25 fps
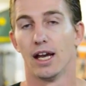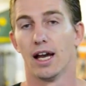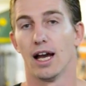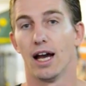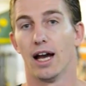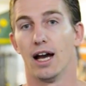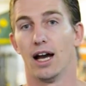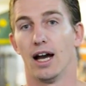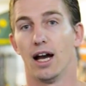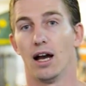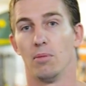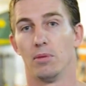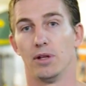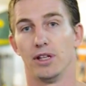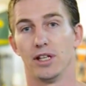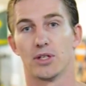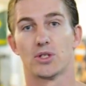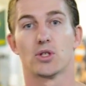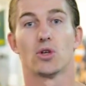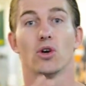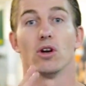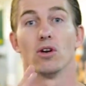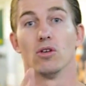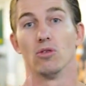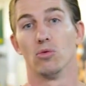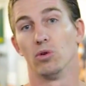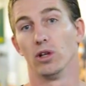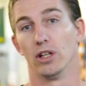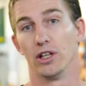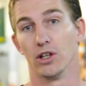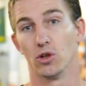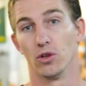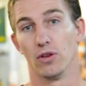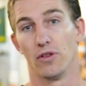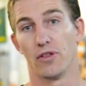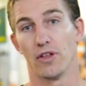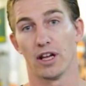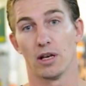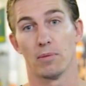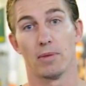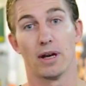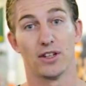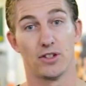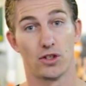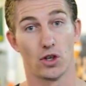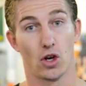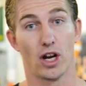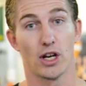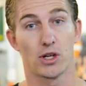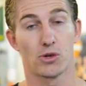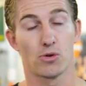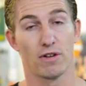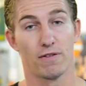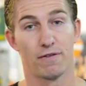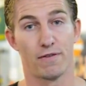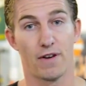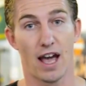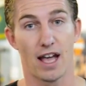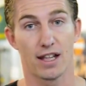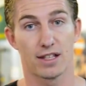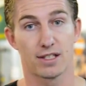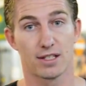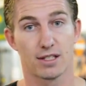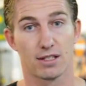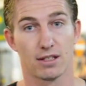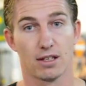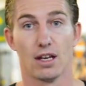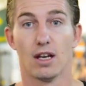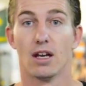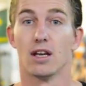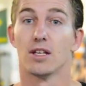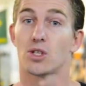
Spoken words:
And it's got a really good thing about dietary fats.